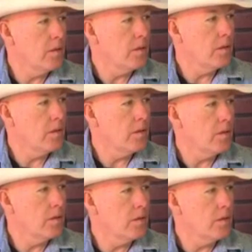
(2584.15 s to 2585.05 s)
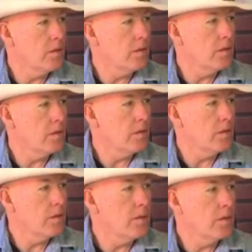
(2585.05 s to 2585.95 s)

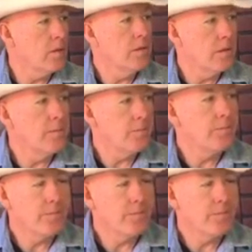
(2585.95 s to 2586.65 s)
No words are spoken by the person on screen.